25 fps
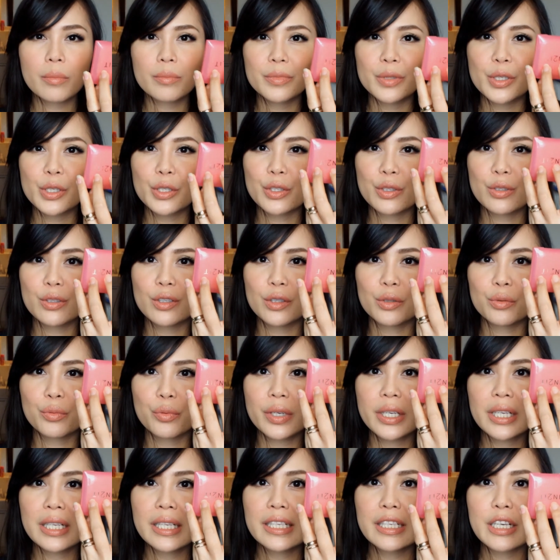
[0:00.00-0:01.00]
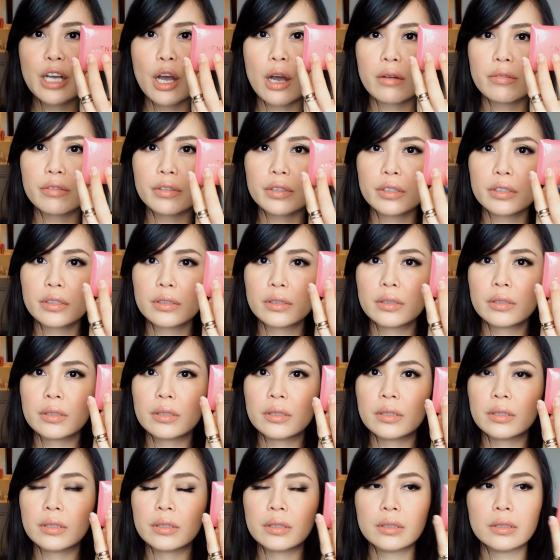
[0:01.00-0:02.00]
does not really cover
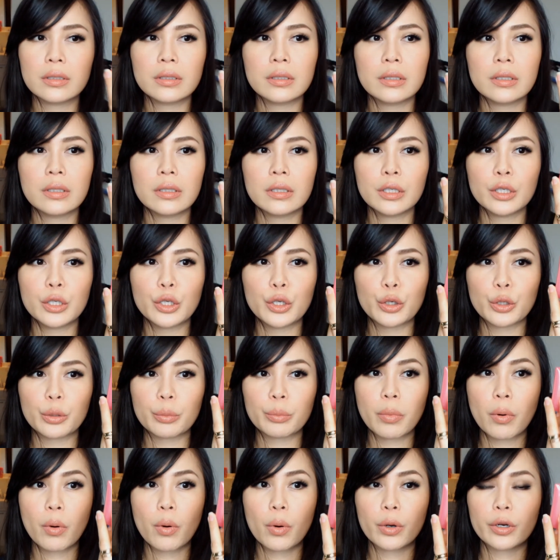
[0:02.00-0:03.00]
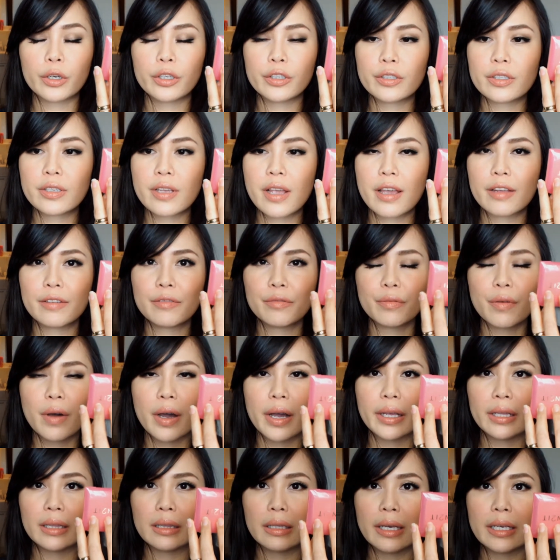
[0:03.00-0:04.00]
your pores and
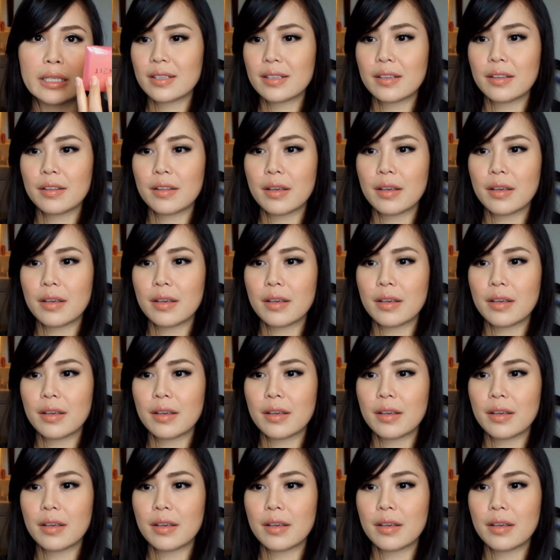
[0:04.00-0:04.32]
fine lines.